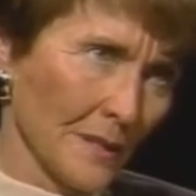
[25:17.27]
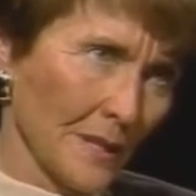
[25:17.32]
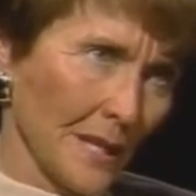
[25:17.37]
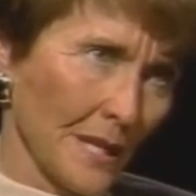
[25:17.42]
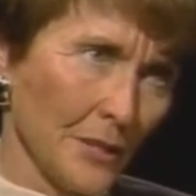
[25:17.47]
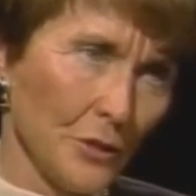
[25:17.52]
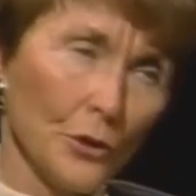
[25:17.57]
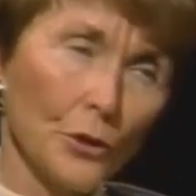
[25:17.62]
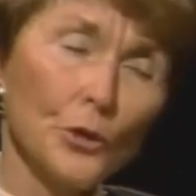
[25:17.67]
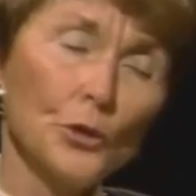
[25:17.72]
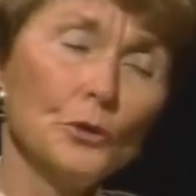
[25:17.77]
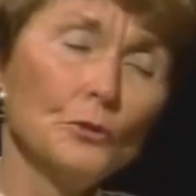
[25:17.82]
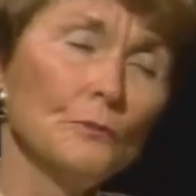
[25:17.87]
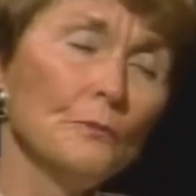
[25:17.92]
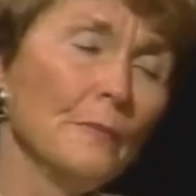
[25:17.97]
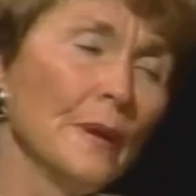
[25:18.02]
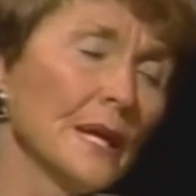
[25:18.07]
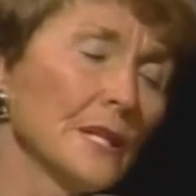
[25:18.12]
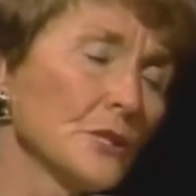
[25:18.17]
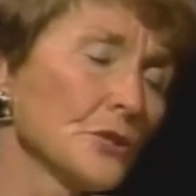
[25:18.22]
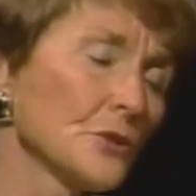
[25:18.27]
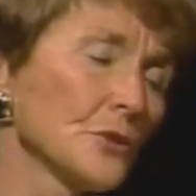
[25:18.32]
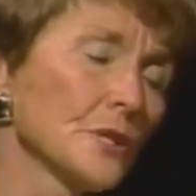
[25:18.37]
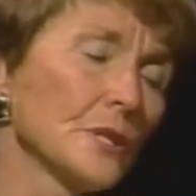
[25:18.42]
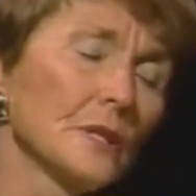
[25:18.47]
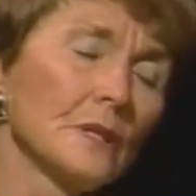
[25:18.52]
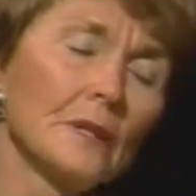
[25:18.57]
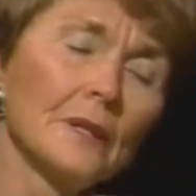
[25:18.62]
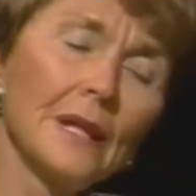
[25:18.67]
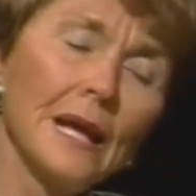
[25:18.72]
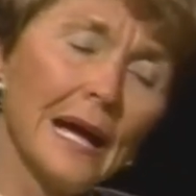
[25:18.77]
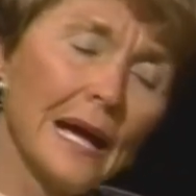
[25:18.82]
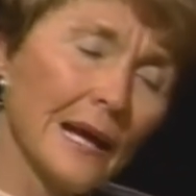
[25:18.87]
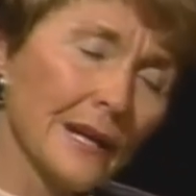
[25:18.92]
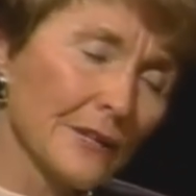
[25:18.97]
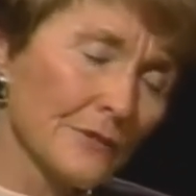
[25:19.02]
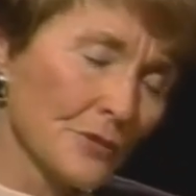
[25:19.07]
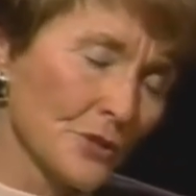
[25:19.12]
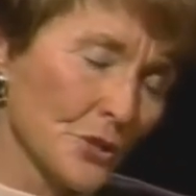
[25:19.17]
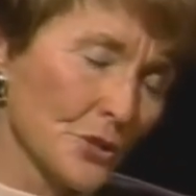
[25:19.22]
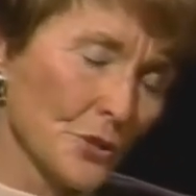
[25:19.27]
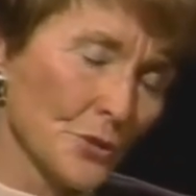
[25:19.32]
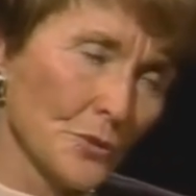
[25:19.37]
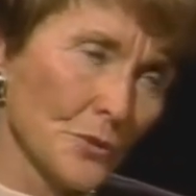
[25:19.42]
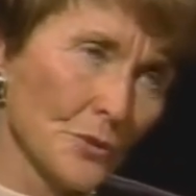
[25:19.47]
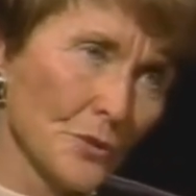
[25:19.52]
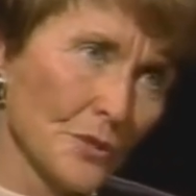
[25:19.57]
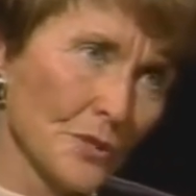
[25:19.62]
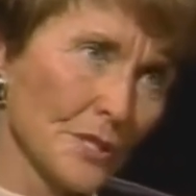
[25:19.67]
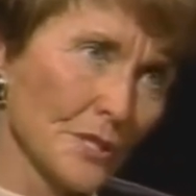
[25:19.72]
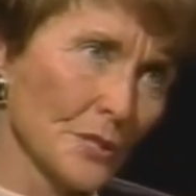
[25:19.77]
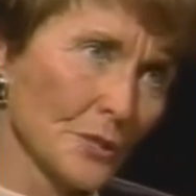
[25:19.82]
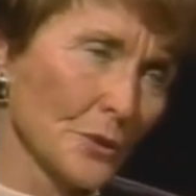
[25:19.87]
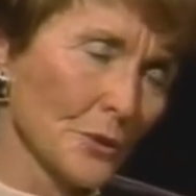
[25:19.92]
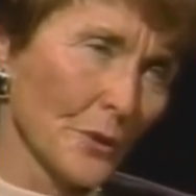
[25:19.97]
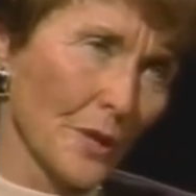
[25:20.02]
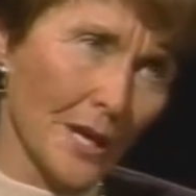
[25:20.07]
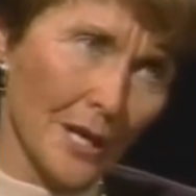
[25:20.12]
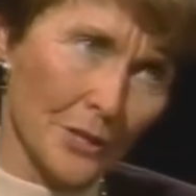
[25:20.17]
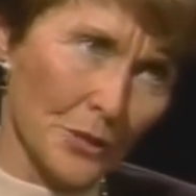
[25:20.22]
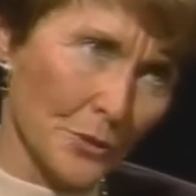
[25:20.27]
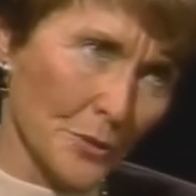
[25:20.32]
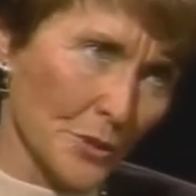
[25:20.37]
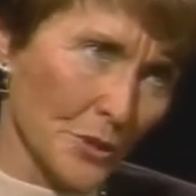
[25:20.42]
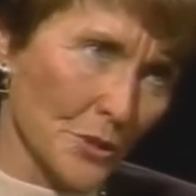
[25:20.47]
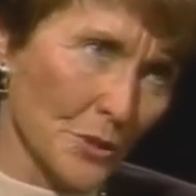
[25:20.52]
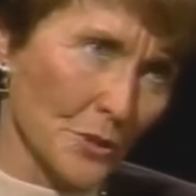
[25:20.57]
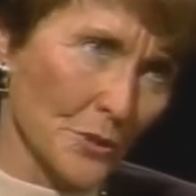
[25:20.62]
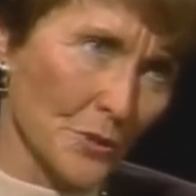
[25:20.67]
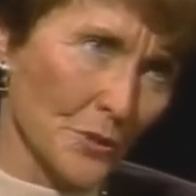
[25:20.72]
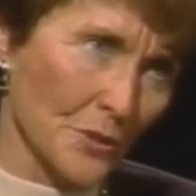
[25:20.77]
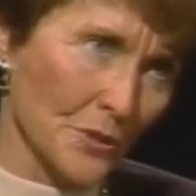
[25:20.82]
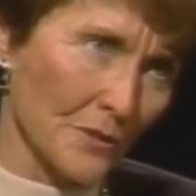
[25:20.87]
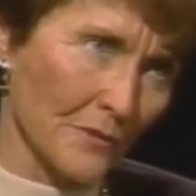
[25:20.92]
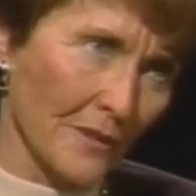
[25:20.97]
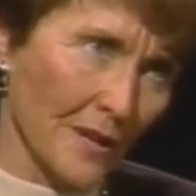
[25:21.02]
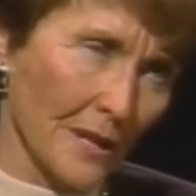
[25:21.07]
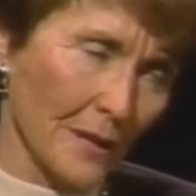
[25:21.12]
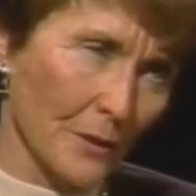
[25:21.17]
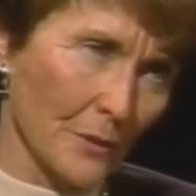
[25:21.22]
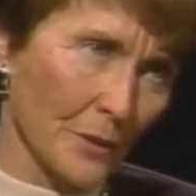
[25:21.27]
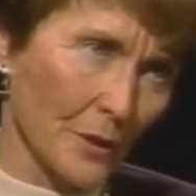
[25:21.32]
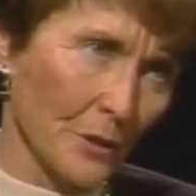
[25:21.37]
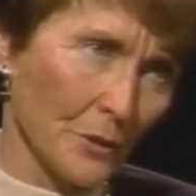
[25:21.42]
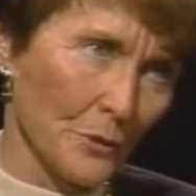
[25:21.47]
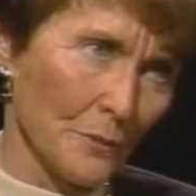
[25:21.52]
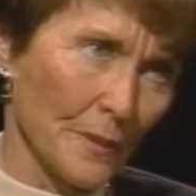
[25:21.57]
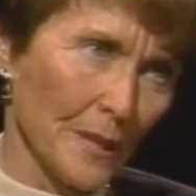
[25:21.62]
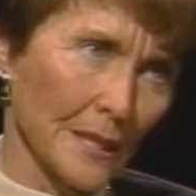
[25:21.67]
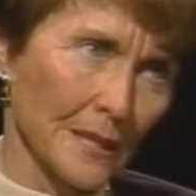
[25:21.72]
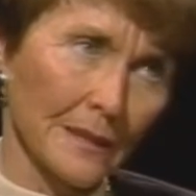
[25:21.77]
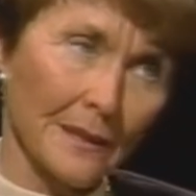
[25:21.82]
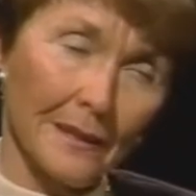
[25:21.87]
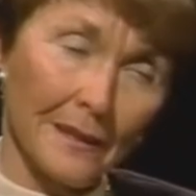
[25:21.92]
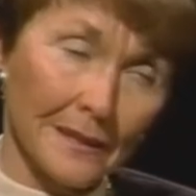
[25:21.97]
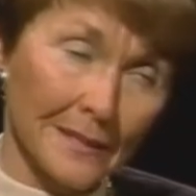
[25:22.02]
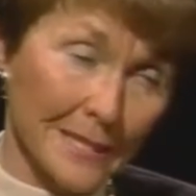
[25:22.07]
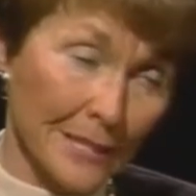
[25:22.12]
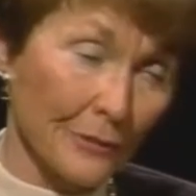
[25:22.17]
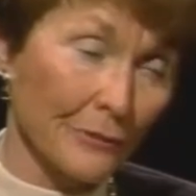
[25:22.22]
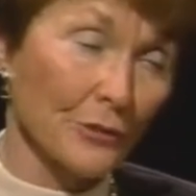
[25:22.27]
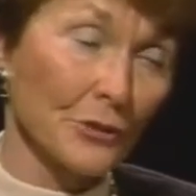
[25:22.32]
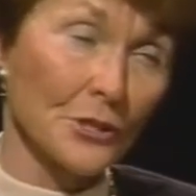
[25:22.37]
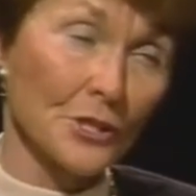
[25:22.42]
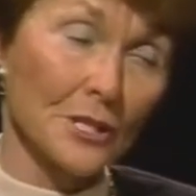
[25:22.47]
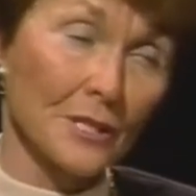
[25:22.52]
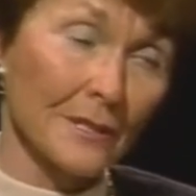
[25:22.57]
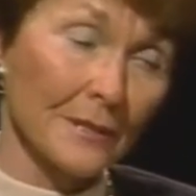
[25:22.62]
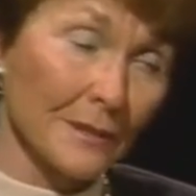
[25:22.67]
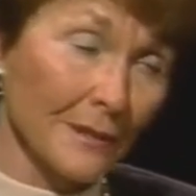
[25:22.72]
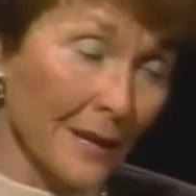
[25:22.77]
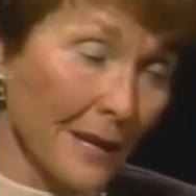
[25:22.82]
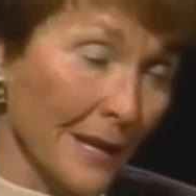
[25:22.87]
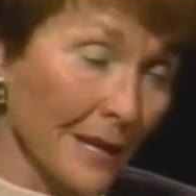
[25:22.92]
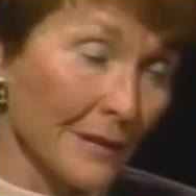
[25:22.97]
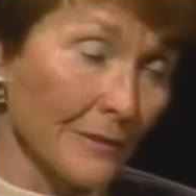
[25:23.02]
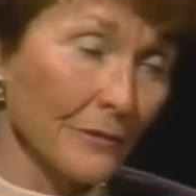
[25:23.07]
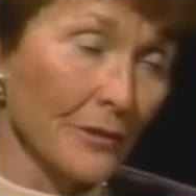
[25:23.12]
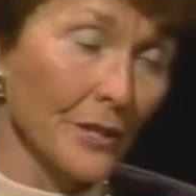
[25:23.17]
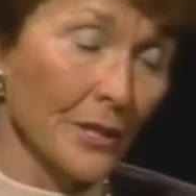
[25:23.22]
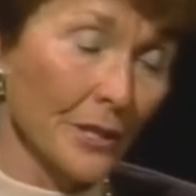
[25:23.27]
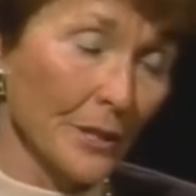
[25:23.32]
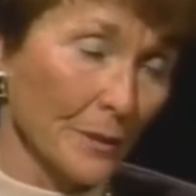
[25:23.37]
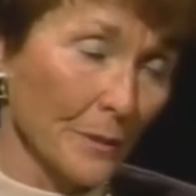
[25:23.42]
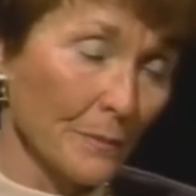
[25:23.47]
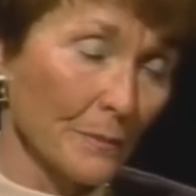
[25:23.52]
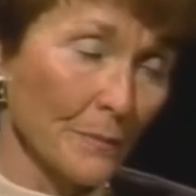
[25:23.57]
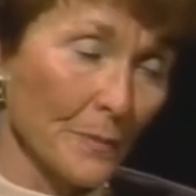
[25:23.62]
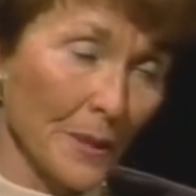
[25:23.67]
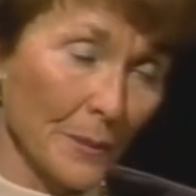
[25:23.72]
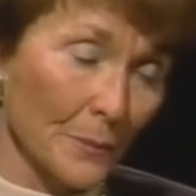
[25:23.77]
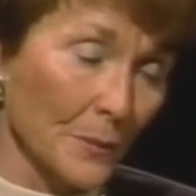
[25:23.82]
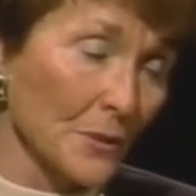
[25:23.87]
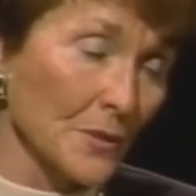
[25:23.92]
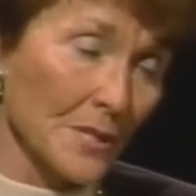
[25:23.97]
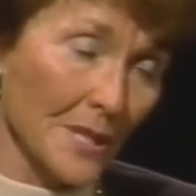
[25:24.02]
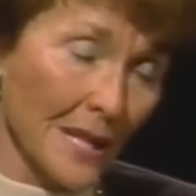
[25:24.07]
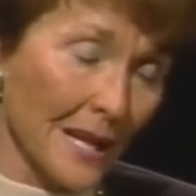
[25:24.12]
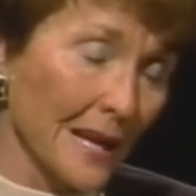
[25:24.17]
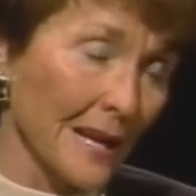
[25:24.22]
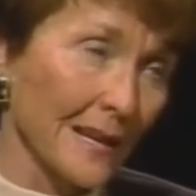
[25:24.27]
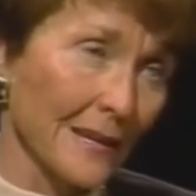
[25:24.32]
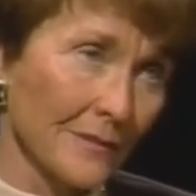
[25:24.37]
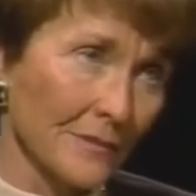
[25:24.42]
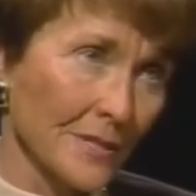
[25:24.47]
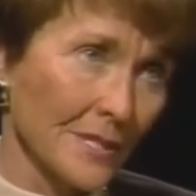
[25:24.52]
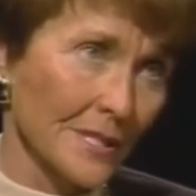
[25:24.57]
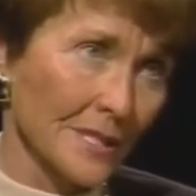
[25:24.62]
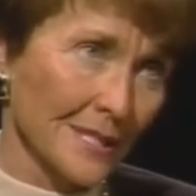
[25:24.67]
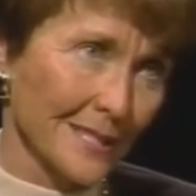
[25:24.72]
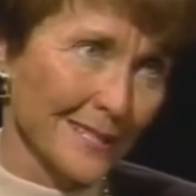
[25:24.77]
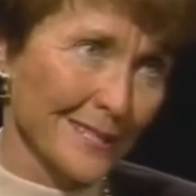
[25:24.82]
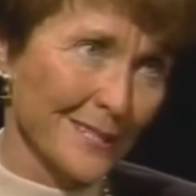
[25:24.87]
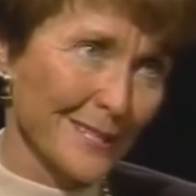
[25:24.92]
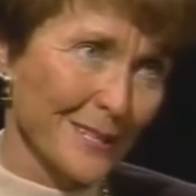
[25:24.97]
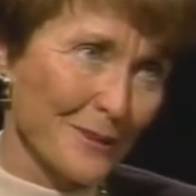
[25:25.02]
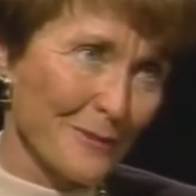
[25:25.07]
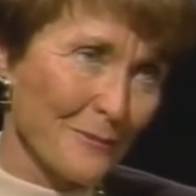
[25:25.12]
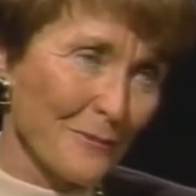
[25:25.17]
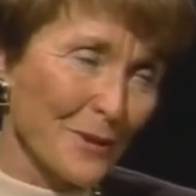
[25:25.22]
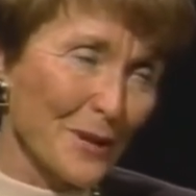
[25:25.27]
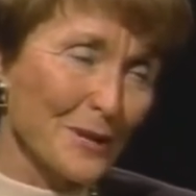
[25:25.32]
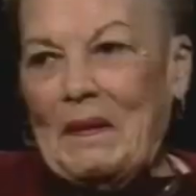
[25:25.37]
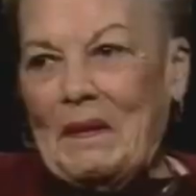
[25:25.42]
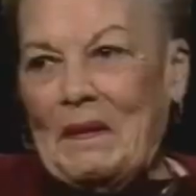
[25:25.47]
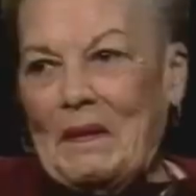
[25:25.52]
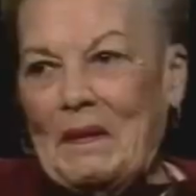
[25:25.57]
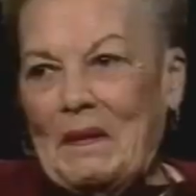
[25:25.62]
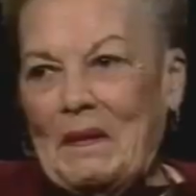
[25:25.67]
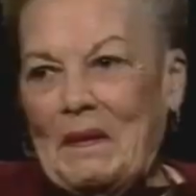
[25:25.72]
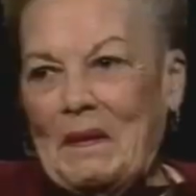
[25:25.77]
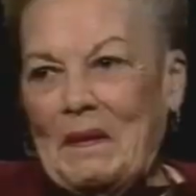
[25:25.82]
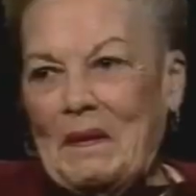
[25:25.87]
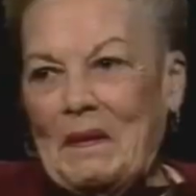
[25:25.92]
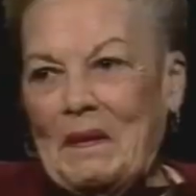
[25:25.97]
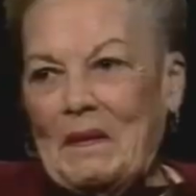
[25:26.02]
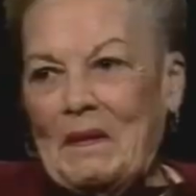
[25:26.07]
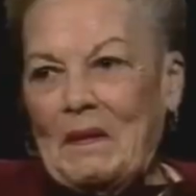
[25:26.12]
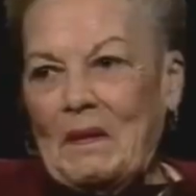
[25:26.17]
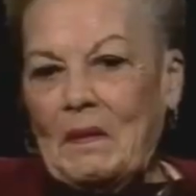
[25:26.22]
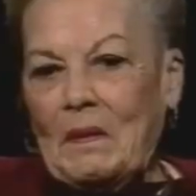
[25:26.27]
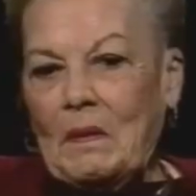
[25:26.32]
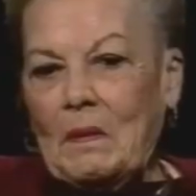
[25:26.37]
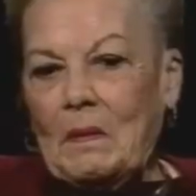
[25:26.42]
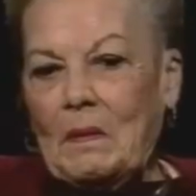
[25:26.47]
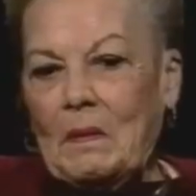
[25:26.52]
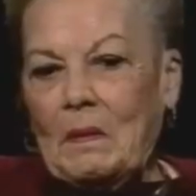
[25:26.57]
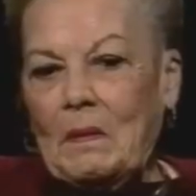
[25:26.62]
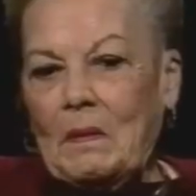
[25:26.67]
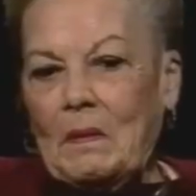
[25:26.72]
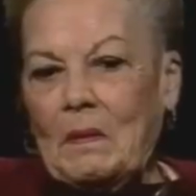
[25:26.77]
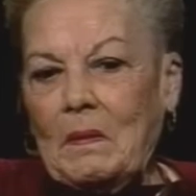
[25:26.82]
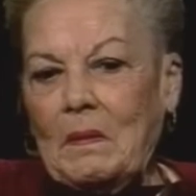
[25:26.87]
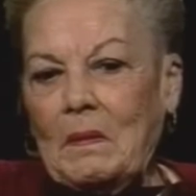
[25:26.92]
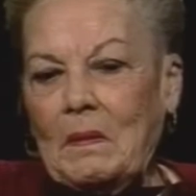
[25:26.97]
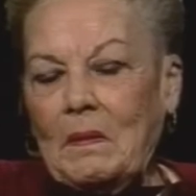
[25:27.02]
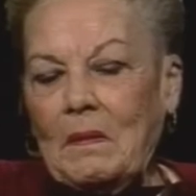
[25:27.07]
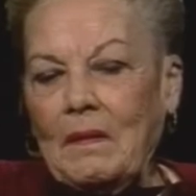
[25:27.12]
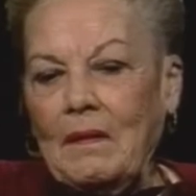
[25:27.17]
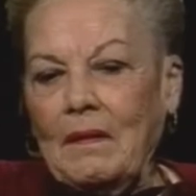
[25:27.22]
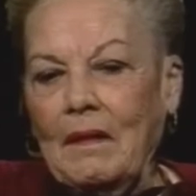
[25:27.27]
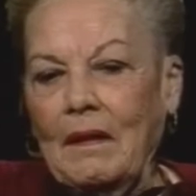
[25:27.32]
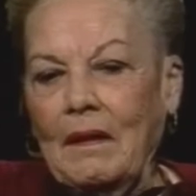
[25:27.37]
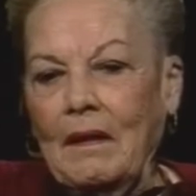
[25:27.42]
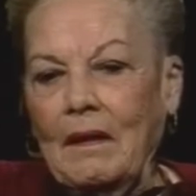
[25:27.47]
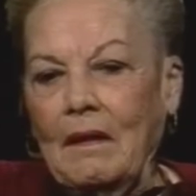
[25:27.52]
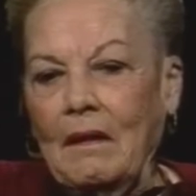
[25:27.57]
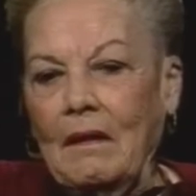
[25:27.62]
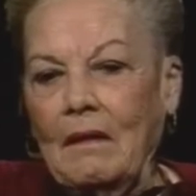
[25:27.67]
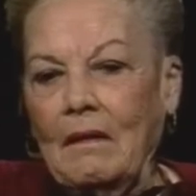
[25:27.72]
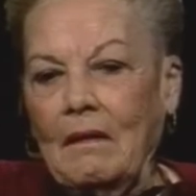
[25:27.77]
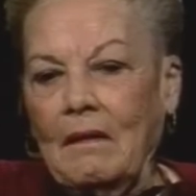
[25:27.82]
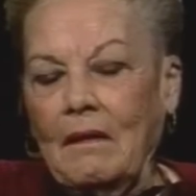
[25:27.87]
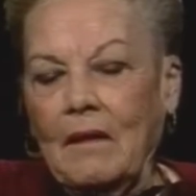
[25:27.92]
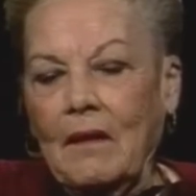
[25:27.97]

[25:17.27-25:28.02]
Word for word: I know you mentored a lot of students and graduate mm-hmm. students, mm -hmm. Valerie, and you made a difference in a lot of young people's lives. Well, what what did you get from it personally?